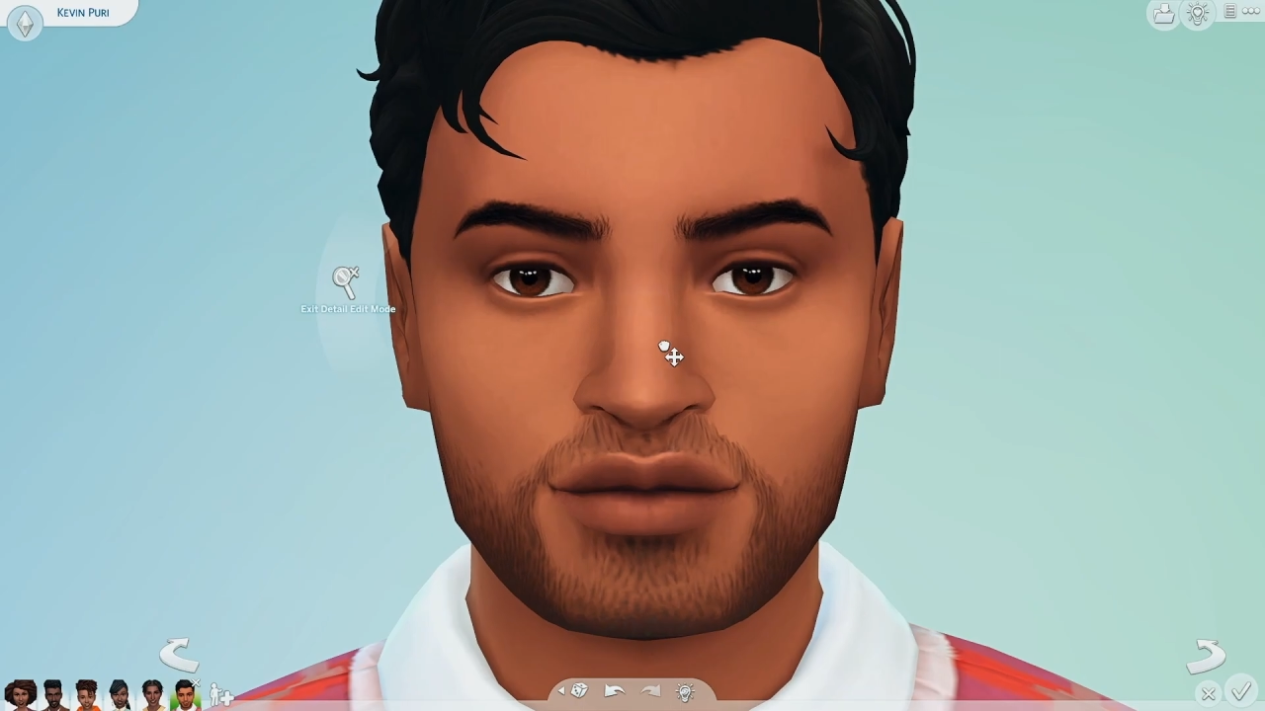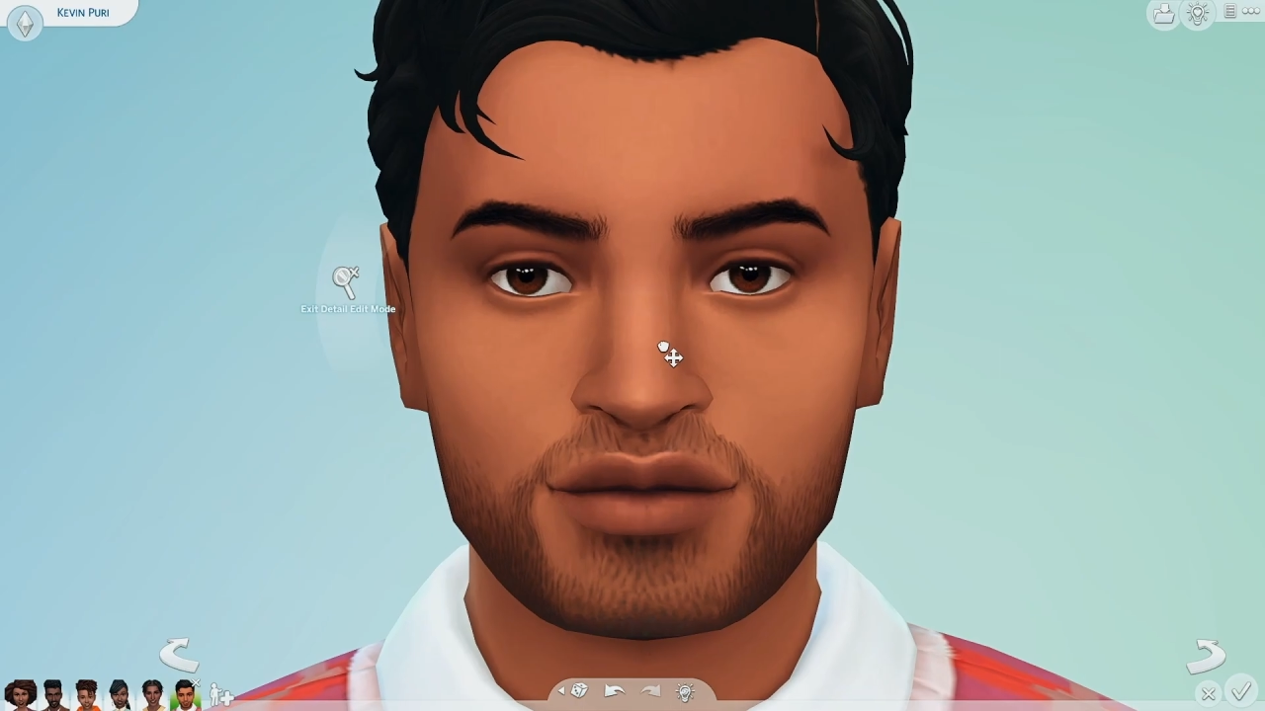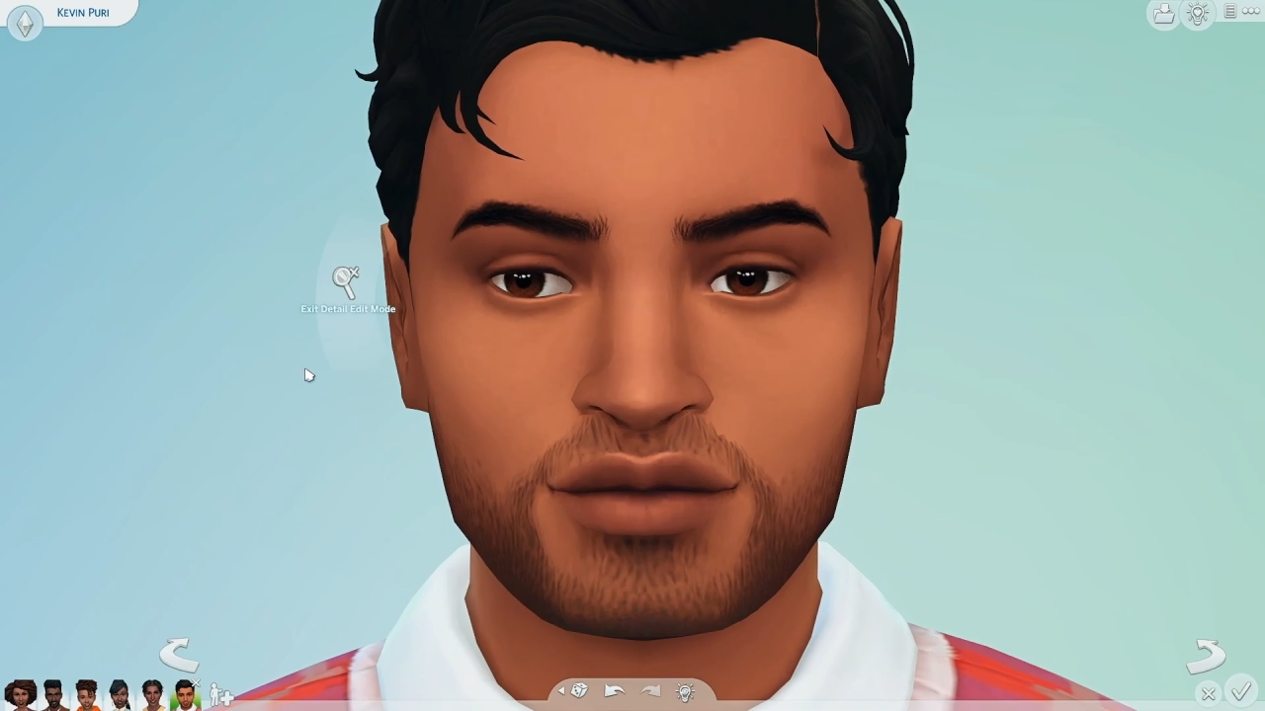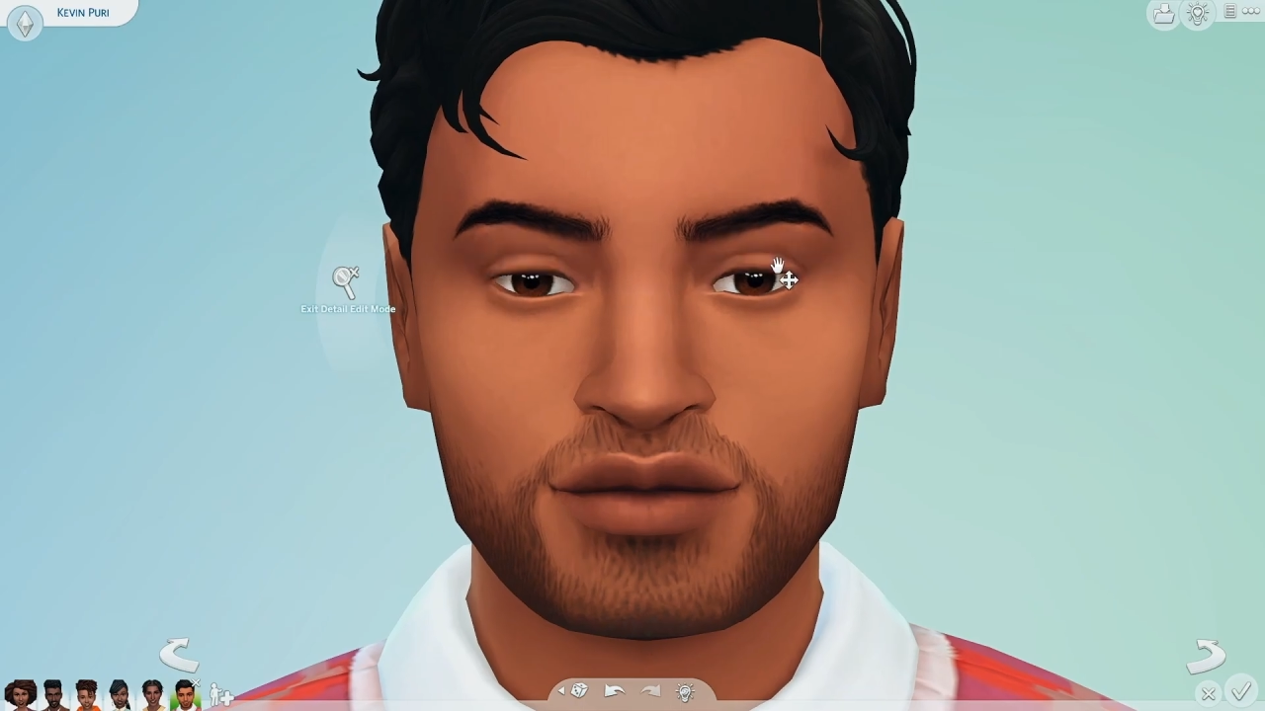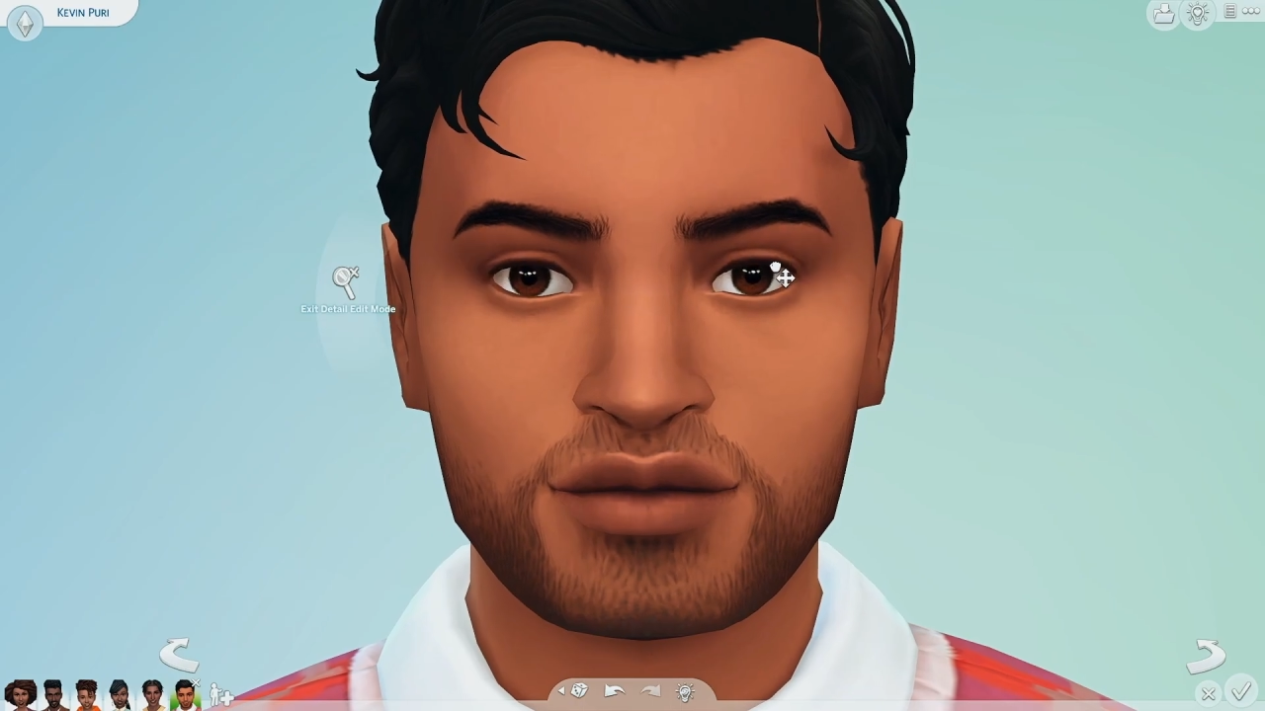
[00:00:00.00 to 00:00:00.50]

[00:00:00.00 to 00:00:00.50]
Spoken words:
this